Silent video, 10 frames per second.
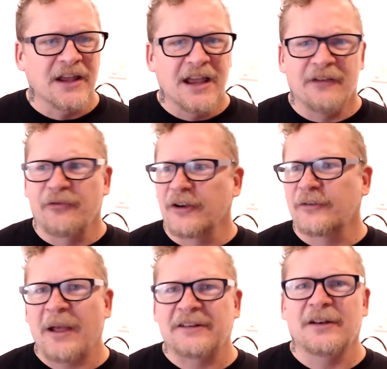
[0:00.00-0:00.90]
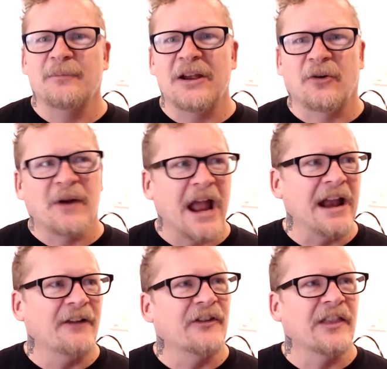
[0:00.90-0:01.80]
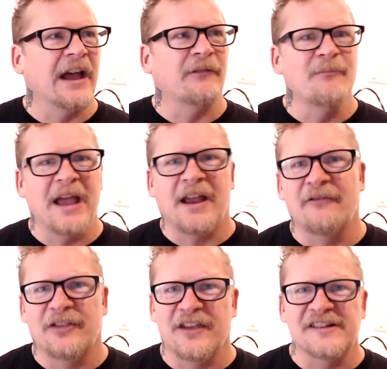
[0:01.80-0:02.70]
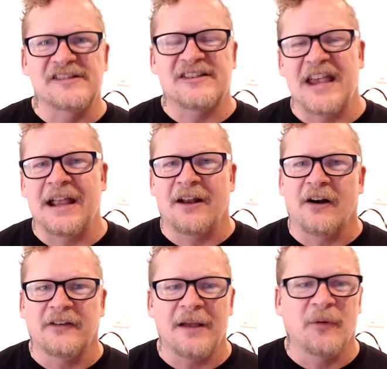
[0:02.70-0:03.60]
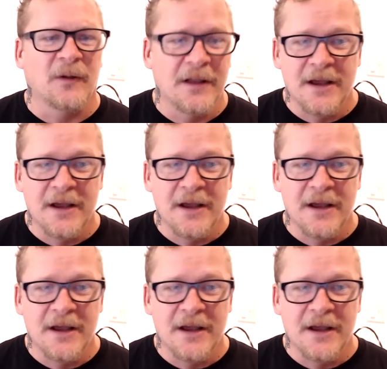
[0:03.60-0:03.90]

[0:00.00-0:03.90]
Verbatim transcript: if we're expected to be creative and like make everything sing at our table?